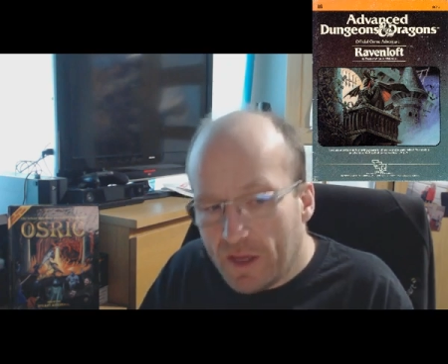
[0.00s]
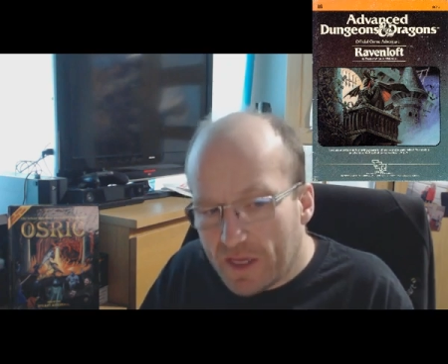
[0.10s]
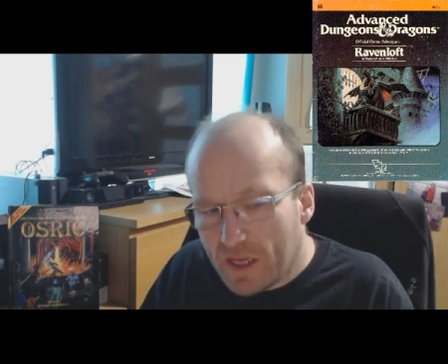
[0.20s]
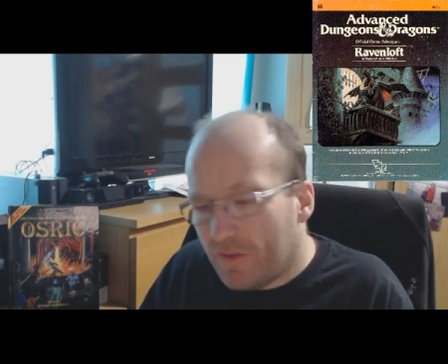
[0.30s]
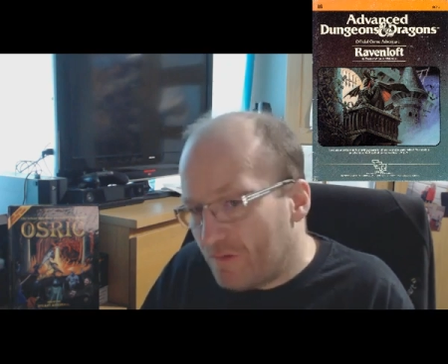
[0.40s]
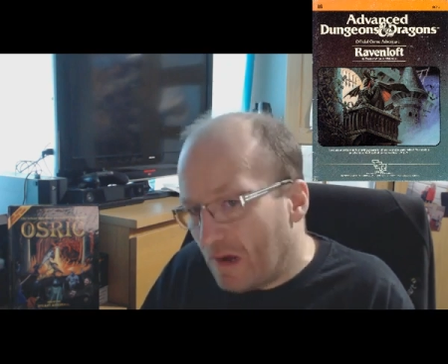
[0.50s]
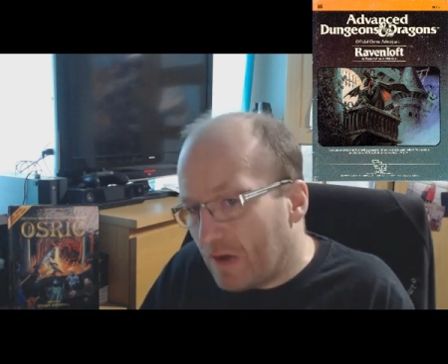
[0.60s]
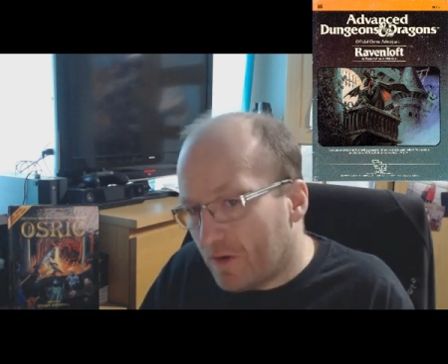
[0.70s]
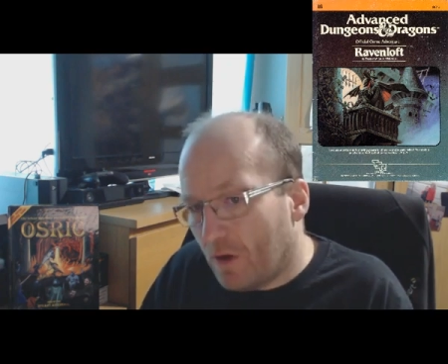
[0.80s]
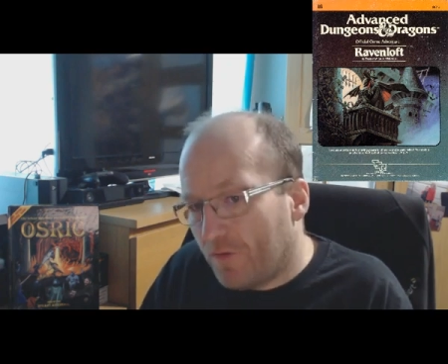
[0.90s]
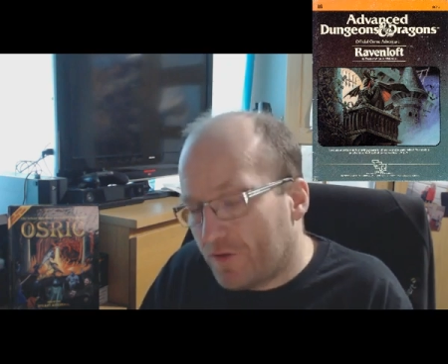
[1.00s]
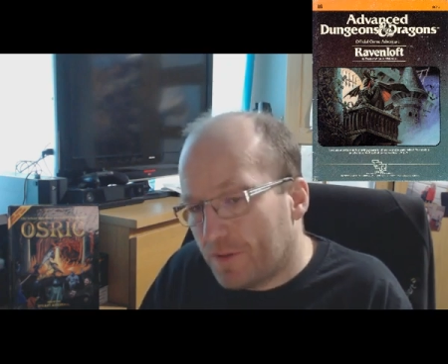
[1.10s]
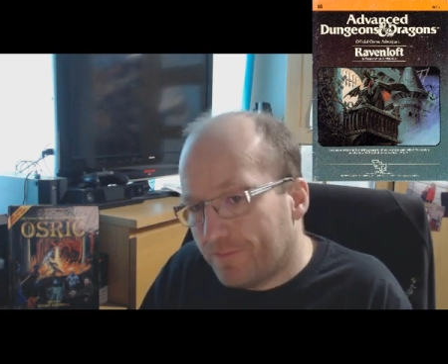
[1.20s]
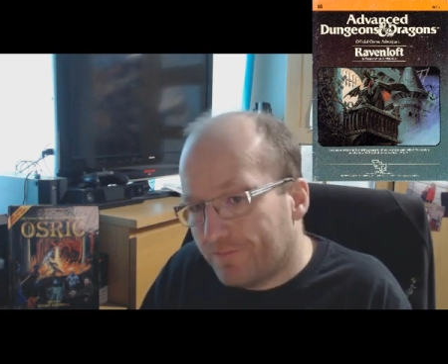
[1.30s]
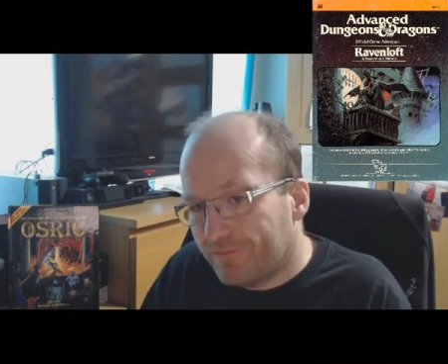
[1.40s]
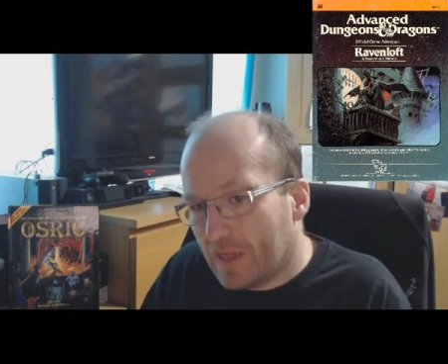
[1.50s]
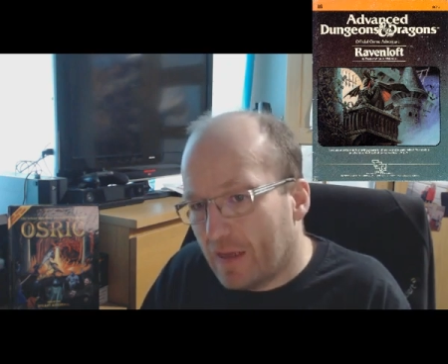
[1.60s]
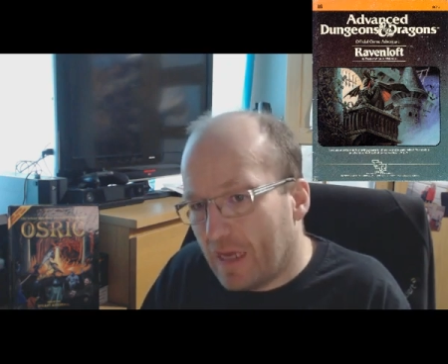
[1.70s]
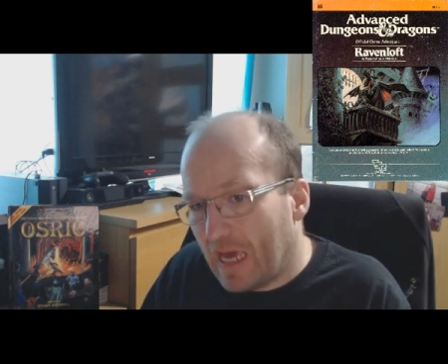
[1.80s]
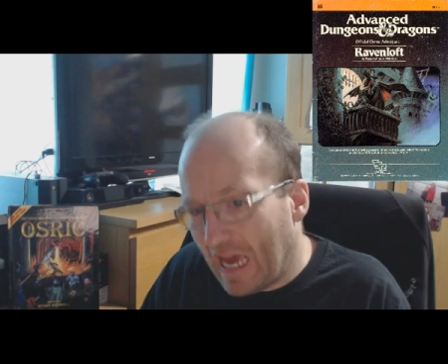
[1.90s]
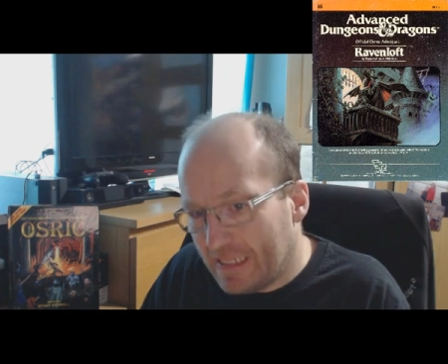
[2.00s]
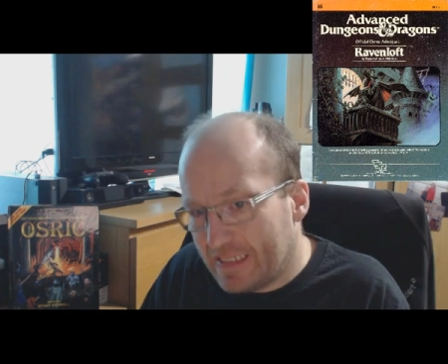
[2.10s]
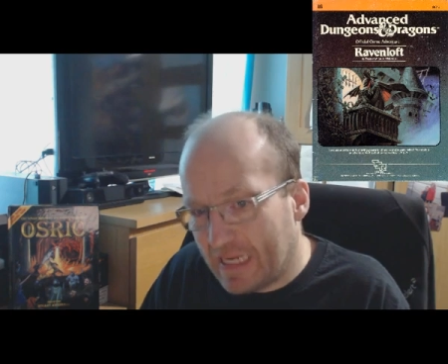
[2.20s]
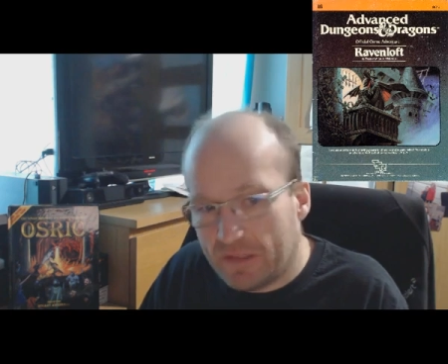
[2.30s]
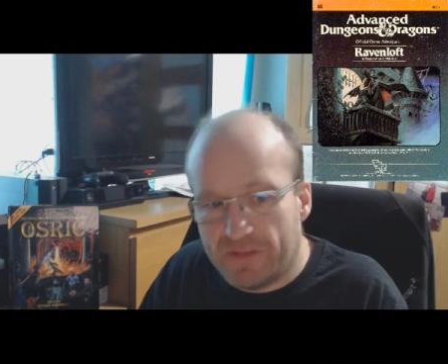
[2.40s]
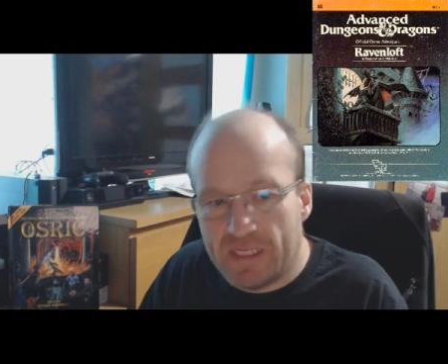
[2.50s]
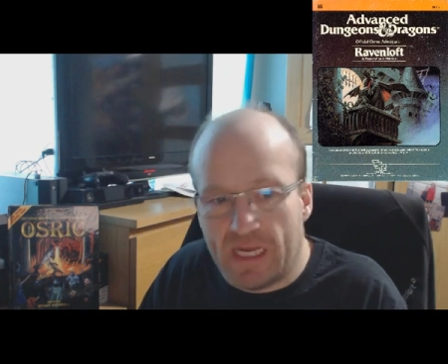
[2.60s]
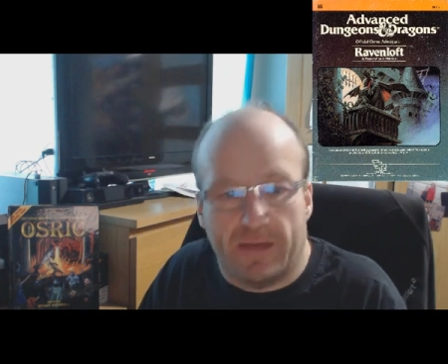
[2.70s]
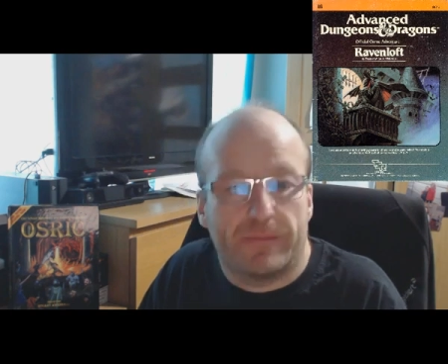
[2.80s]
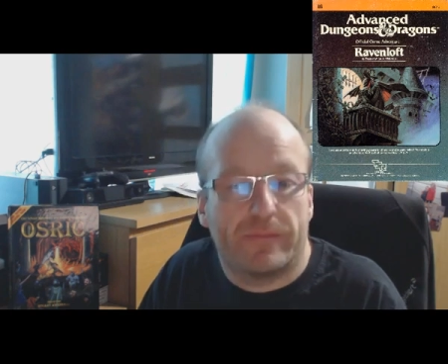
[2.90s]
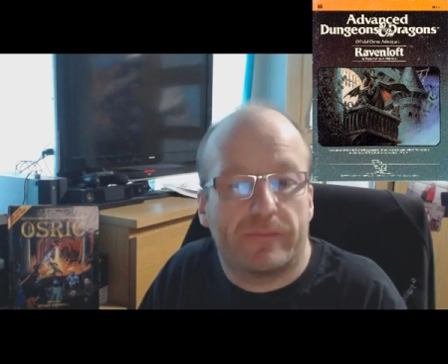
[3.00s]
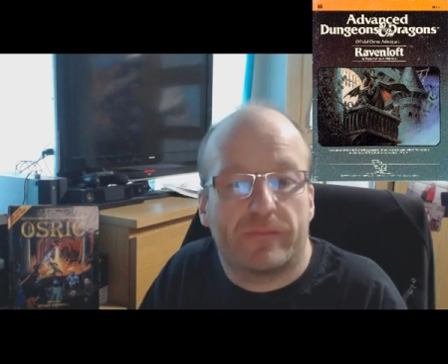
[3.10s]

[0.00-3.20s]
I give Ravenloft 8 out of 10.